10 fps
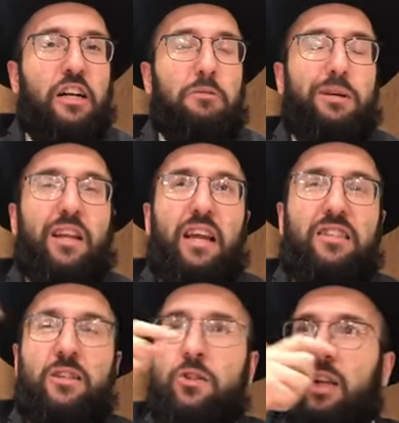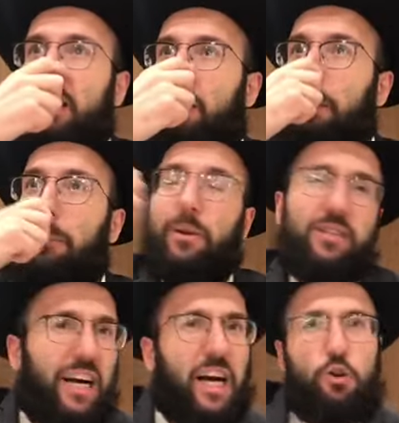But the lesson you send the people is,
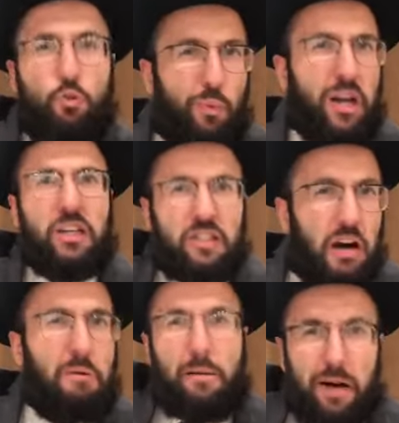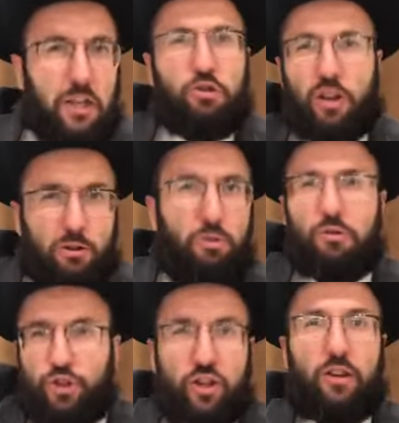I got to do parnasa, rabbi, ishtadlut,
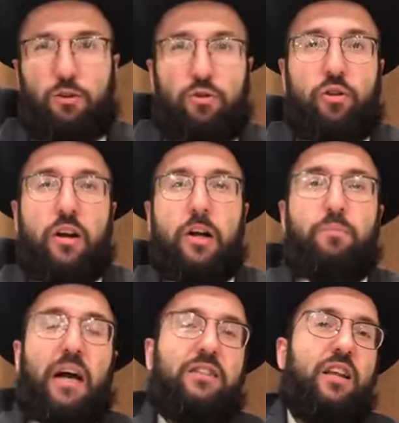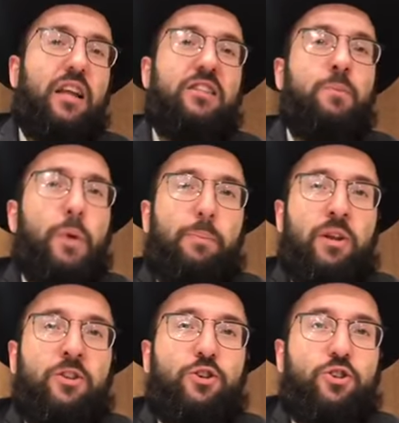ishtadlut. That's the lesson people
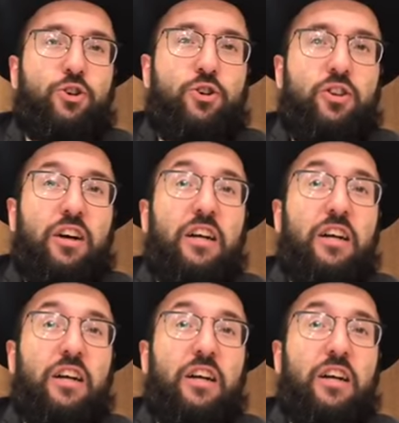understood.